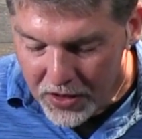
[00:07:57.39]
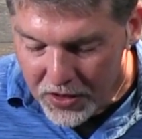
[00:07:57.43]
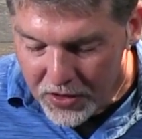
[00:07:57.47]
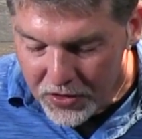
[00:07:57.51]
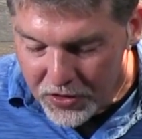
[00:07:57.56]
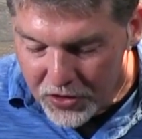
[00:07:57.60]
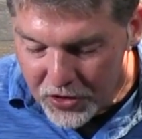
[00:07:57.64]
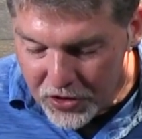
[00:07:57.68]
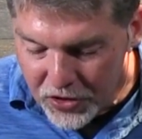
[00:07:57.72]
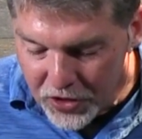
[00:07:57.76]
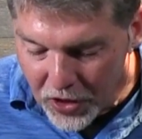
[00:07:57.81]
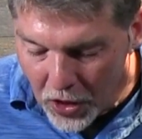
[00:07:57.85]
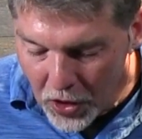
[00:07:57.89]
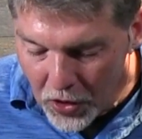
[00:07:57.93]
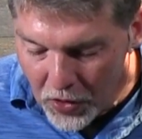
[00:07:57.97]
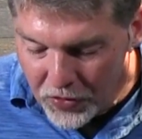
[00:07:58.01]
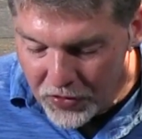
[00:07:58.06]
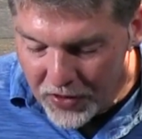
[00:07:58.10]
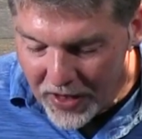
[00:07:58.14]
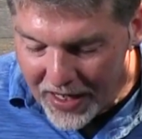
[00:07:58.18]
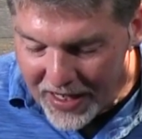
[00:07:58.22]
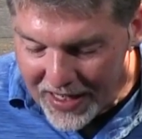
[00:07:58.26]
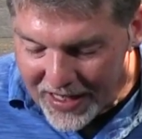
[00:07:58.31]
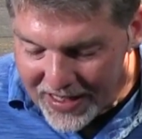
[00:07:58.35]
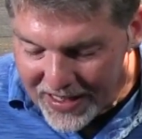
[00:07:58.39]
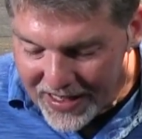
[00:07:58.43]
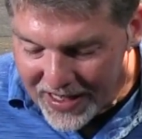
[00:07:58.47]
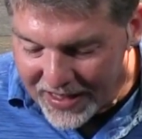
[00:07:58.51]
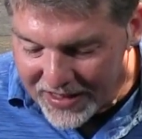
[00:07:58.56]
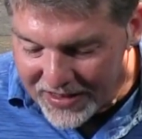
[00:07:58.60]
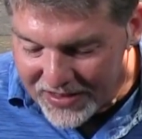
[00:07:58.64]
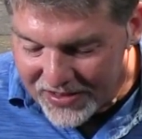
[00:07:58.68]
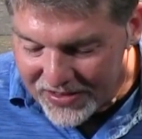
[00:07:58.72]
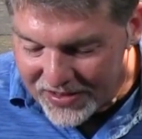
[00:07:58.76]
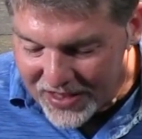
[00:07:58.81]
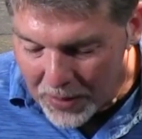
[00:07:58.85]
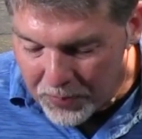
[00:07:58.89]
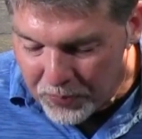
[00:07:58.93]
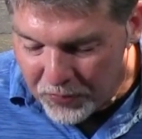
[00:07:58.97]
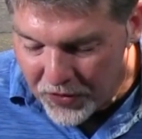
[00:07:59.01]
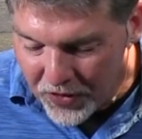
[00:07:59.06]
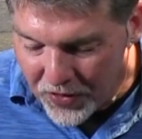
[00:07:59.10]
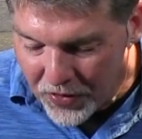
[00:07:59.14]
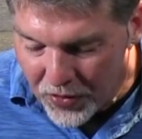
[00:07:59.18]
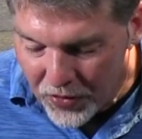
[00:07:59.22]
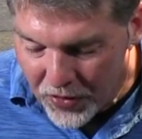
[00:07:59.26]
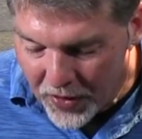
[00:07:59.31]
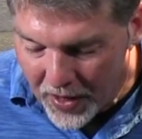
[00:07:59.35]
showed that he
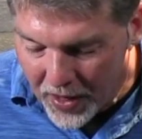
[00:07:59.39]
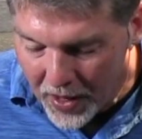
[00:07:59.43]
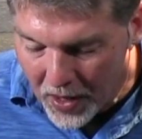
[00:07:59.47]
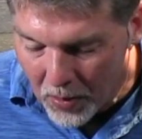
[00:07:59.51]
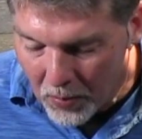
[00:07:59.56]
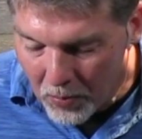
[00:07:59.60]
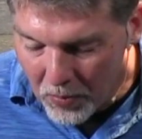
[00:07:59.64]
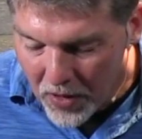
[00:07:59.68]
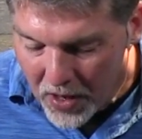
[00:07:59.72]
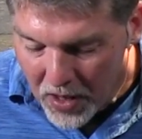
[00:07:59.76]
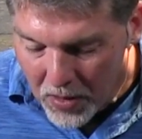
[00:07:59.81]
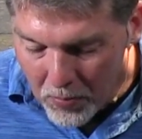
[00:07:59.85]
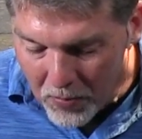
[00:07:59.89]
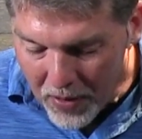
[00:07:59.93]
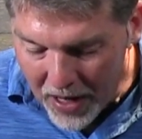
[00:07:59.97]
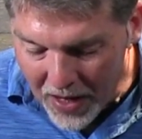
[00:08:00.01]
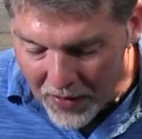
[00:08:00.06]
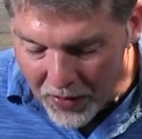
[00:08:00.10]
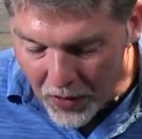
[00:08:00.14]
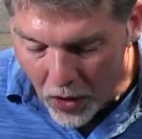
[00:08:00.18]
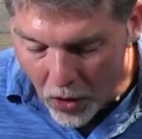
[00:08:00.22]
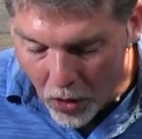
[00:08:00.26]
accepted them by the